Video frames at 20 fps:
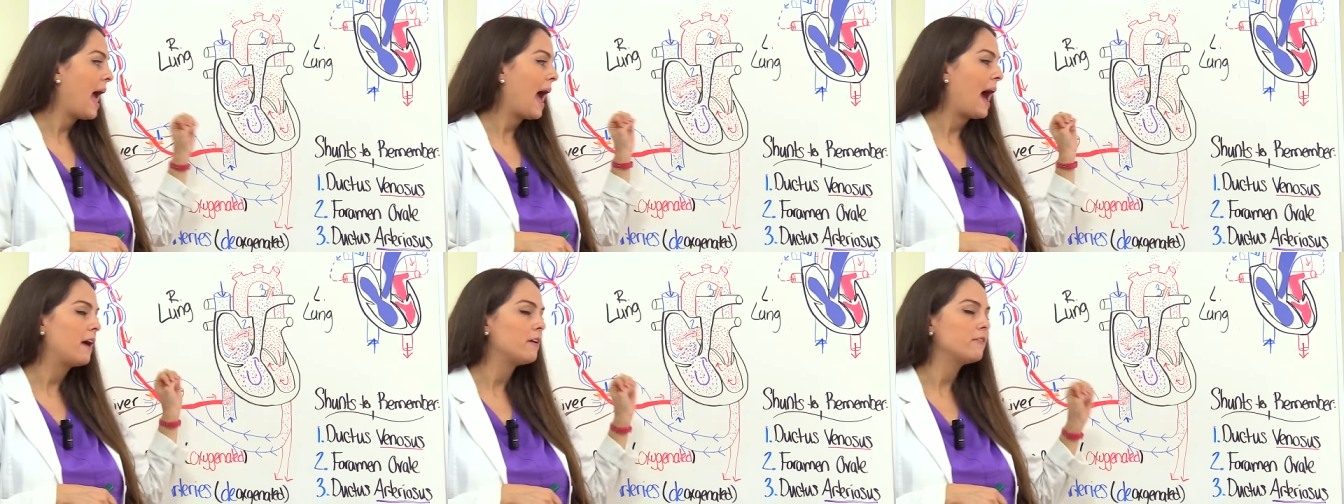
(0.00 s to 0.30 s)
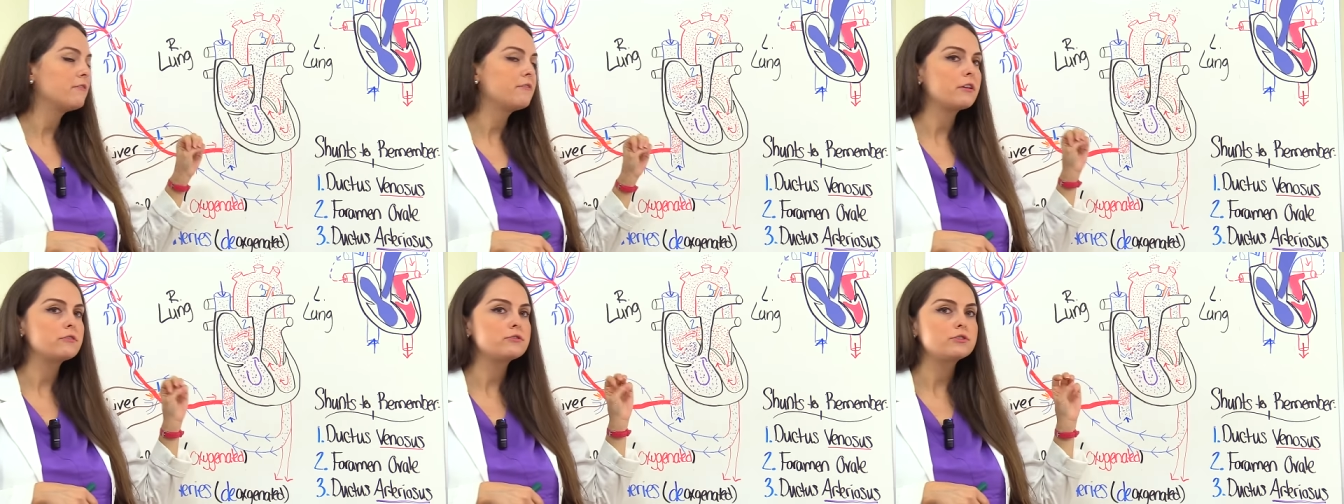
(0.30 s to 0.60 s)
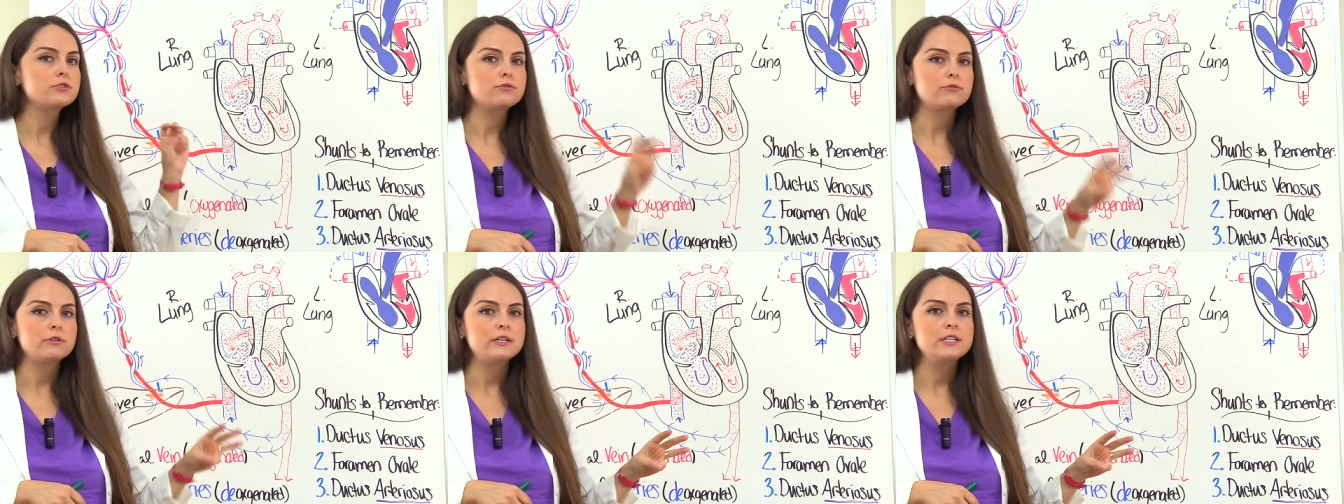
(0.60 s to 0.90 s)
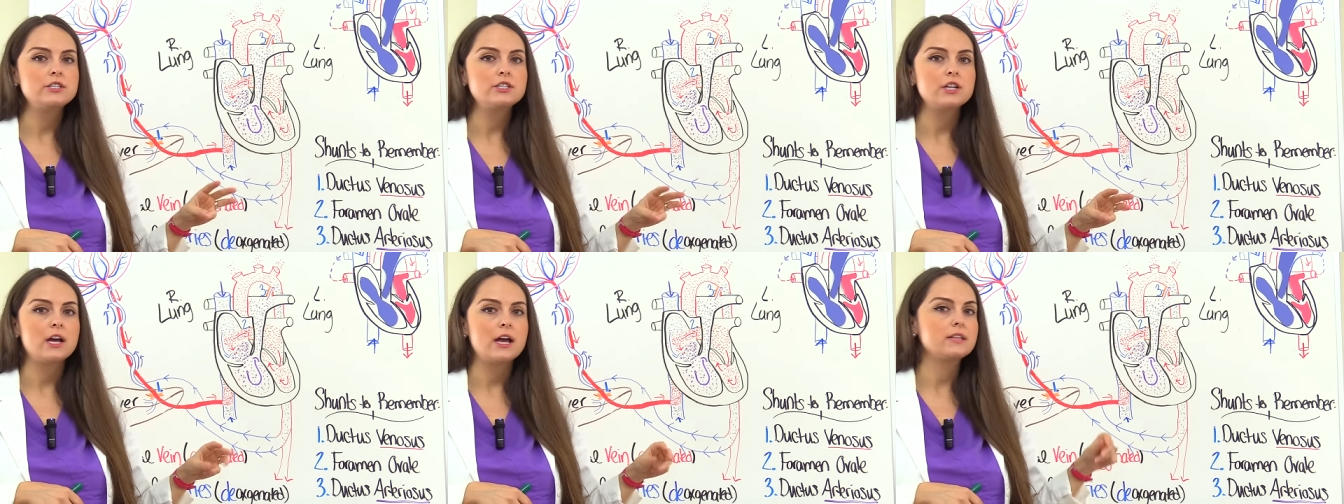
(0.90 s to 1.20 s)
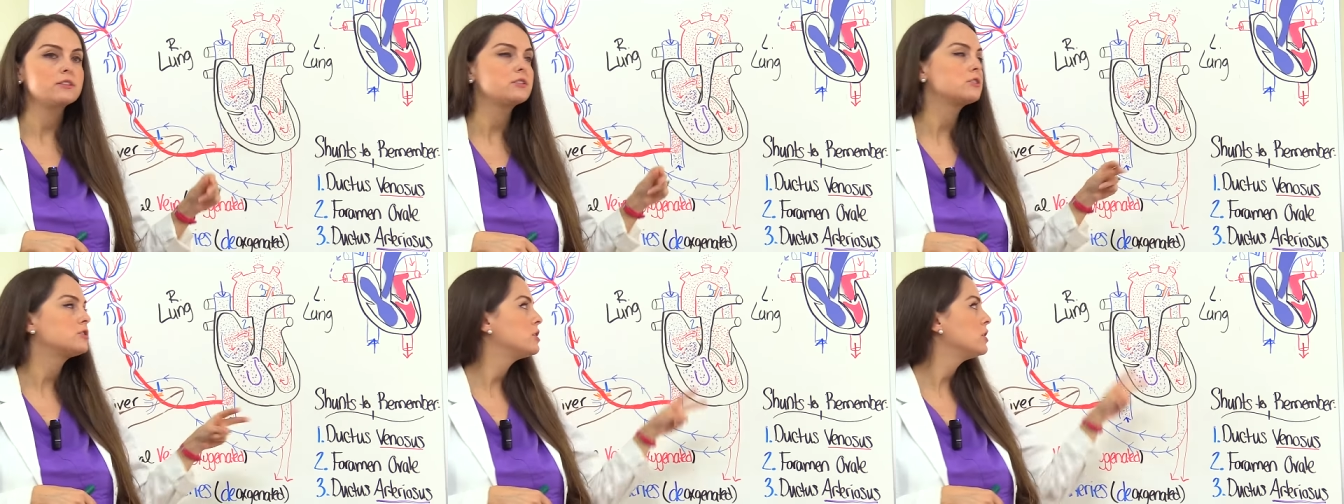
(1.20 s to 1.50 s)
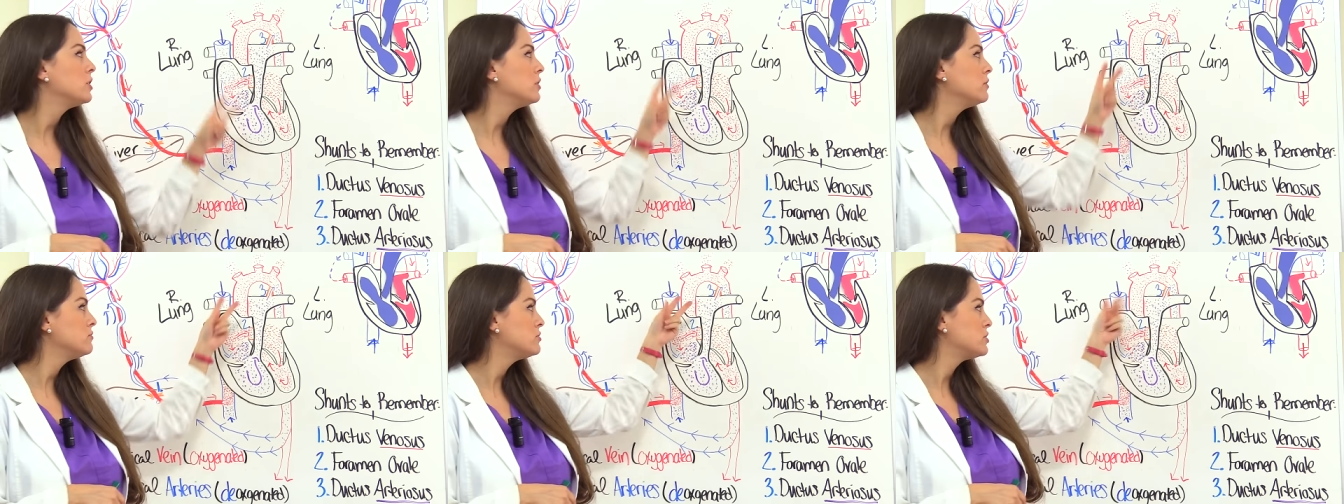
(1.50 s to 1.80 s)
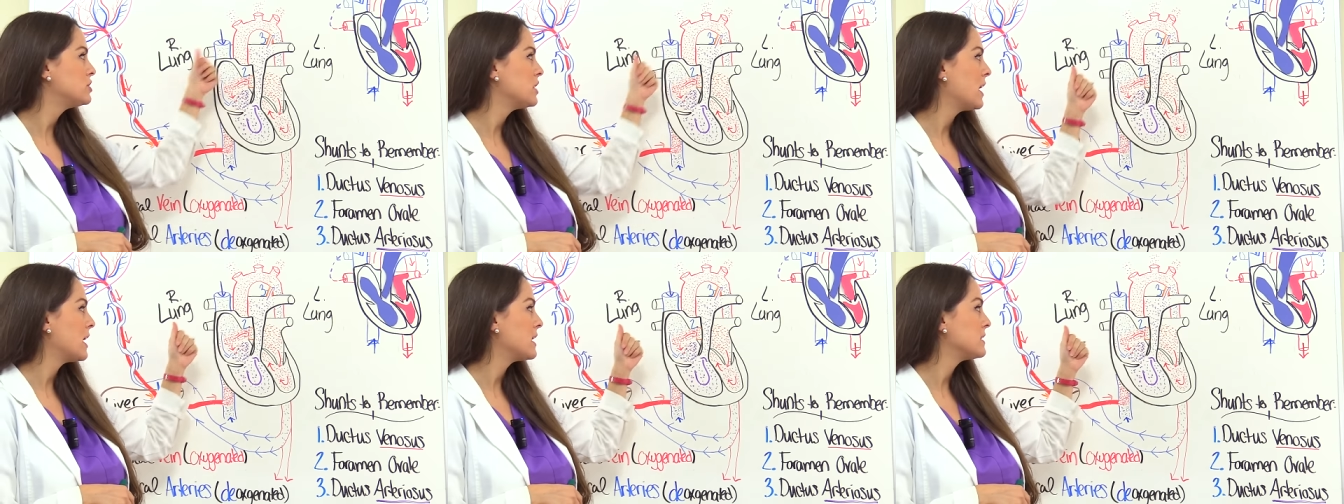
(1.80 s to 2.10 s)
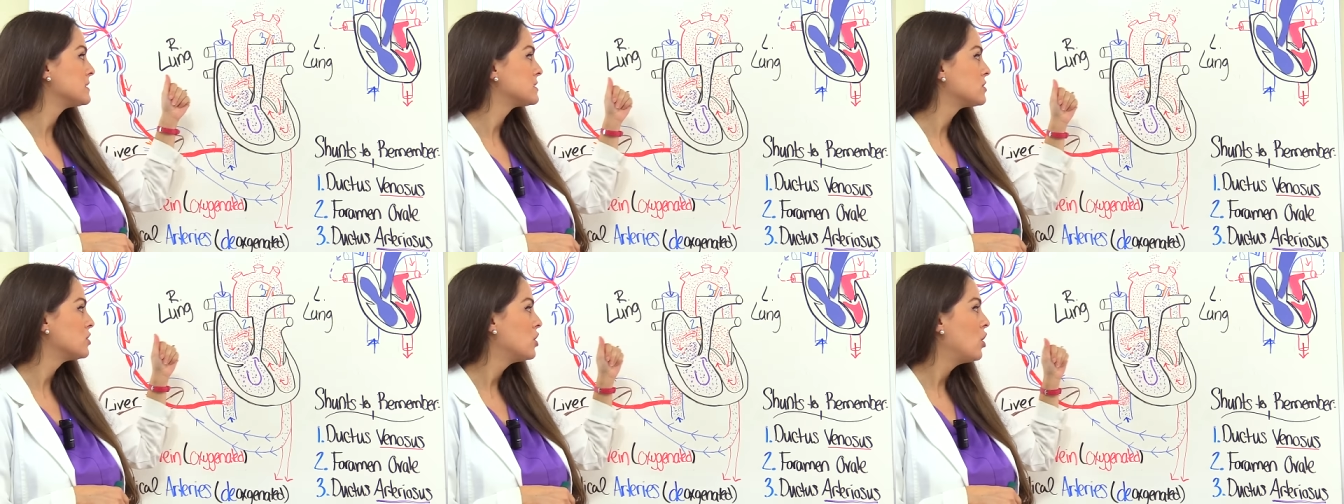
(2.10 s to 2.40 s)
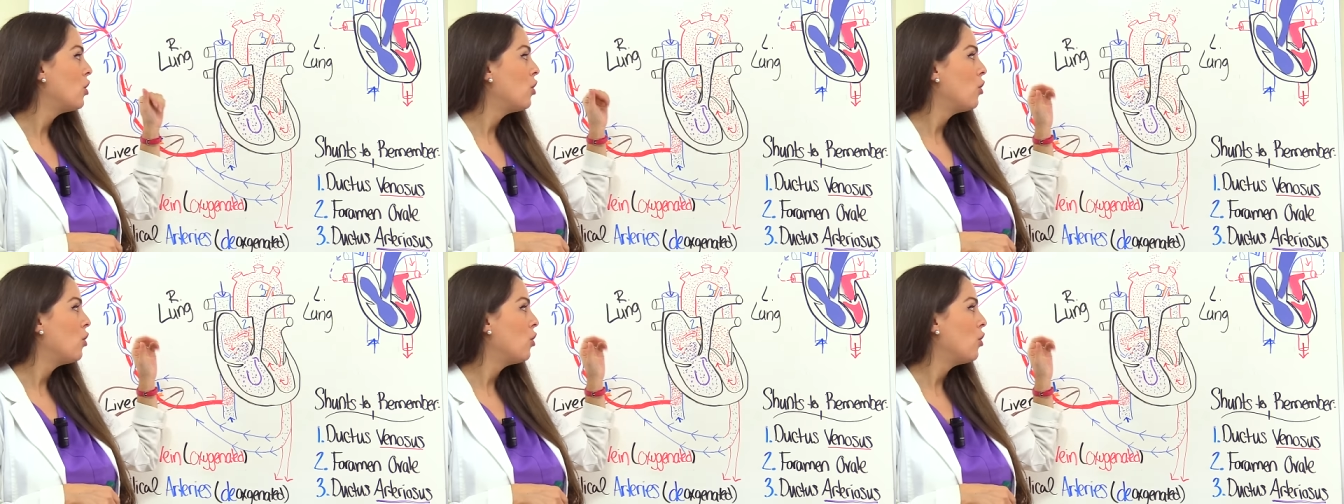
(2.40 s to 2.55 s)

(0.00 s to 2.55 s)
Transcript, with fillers: Out of those three shunts, two shunts